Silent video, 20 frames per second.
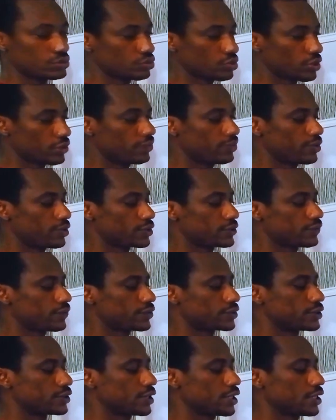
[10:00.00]
12 plus
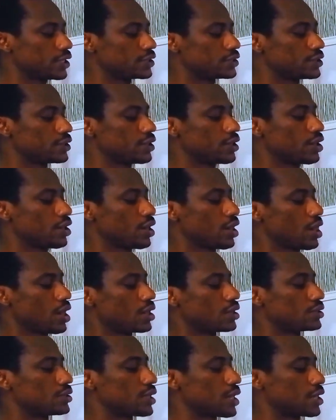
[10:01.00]
48
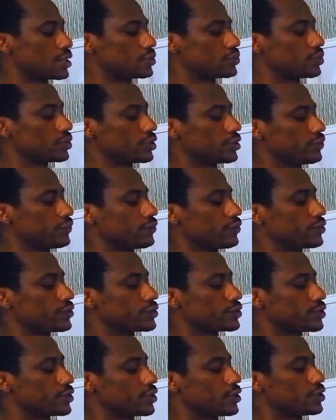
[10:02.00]
that will give
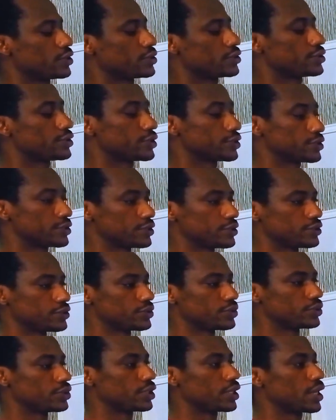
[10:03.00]
us 60.
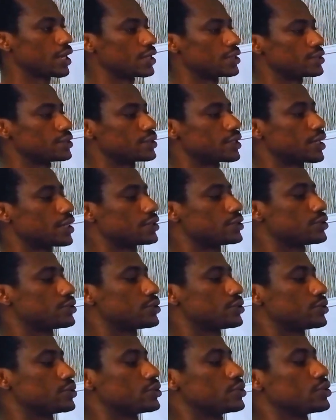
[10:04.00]
So the answer
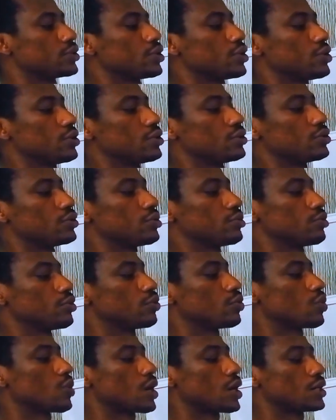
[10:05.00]
to number
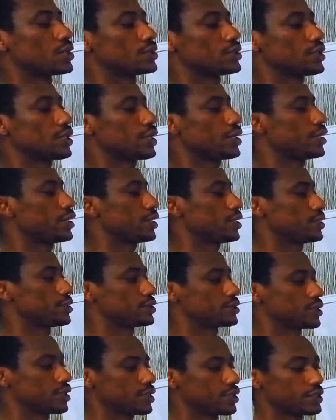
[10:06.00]
1
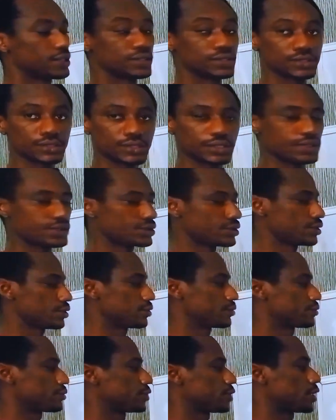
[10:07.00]
is
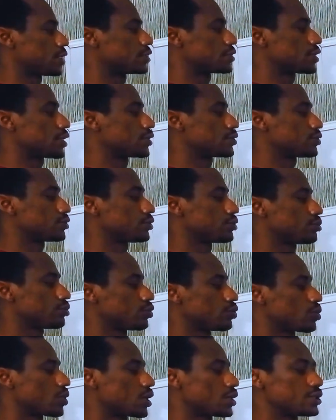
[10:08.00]
60. The answer to
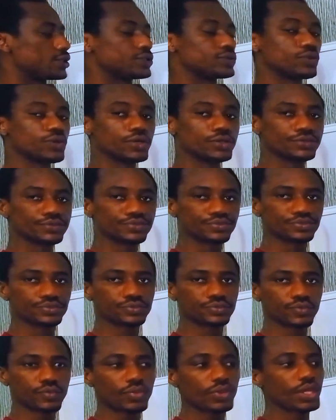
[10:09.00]
number 1 is what?
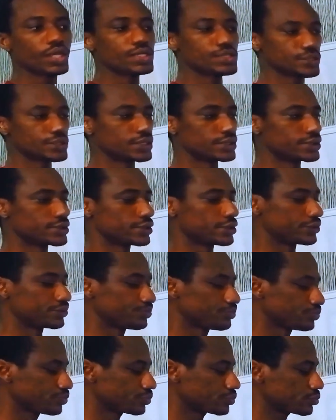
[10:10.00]
60.
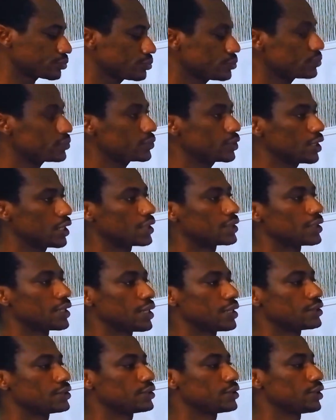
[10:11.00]
And
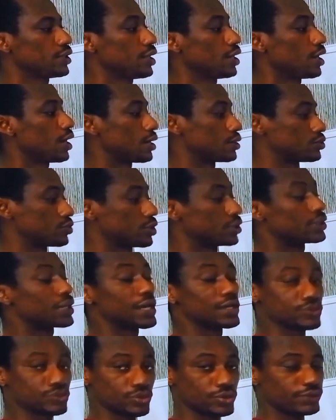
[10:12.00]
then
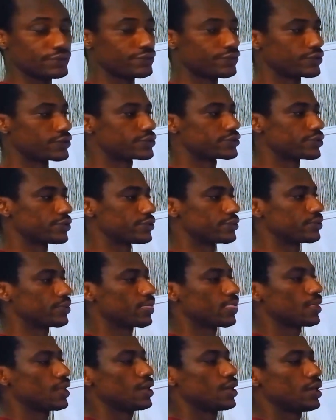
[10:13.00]
that's 24, sorry.
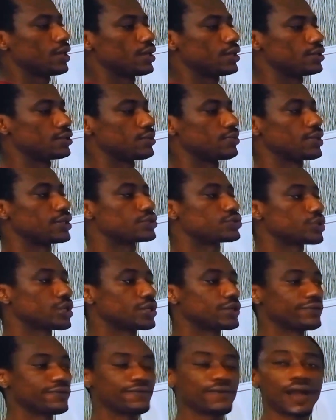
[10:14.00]
In number
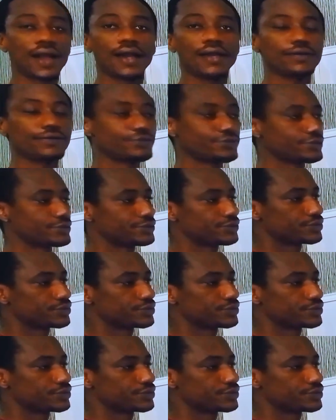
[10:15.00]
25,